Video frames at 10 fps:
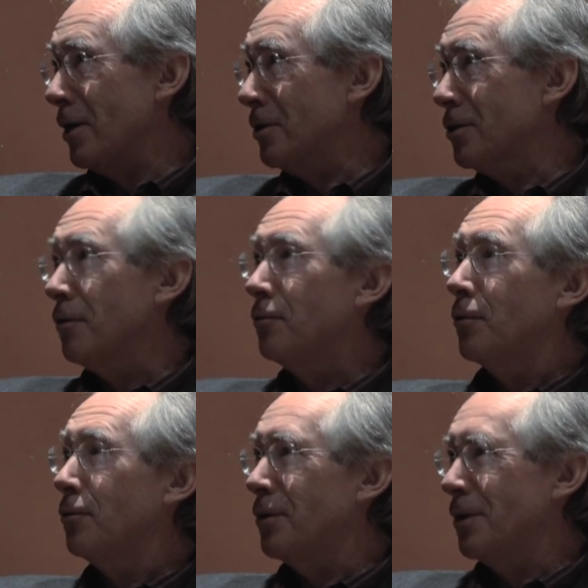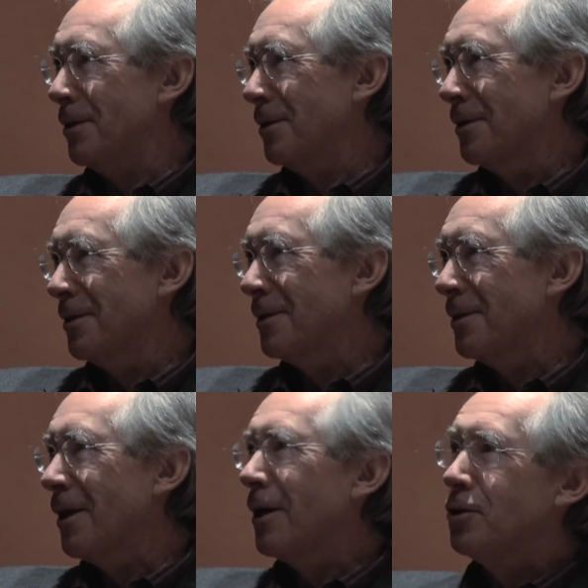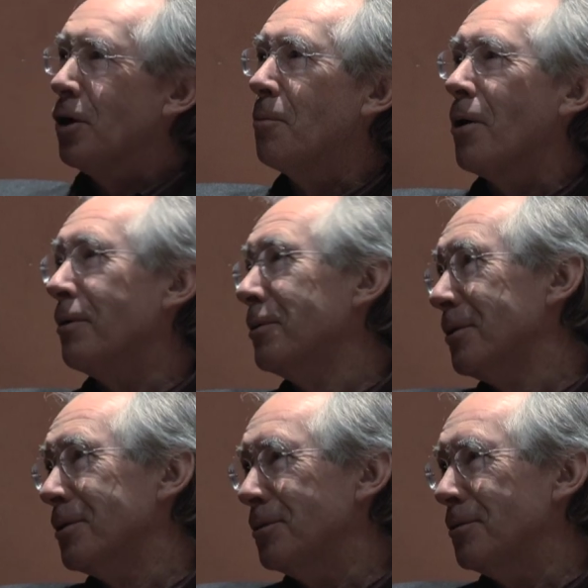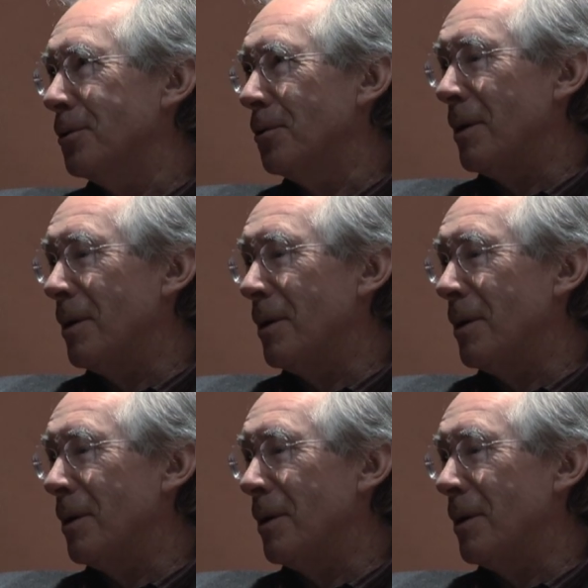let's say 50, has come round to this view.